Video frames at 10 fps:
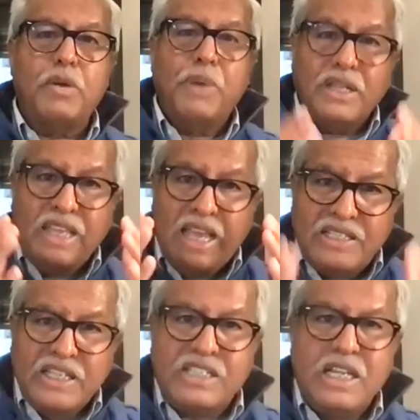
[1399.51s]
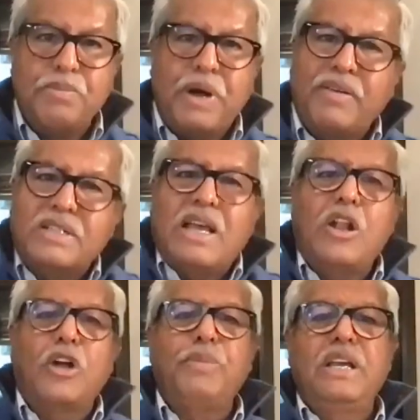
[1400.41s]
but the existing powers are
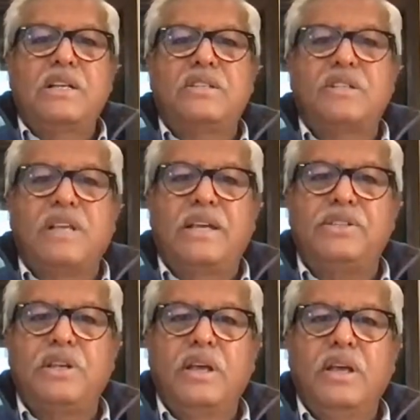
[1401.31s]
not being exercised.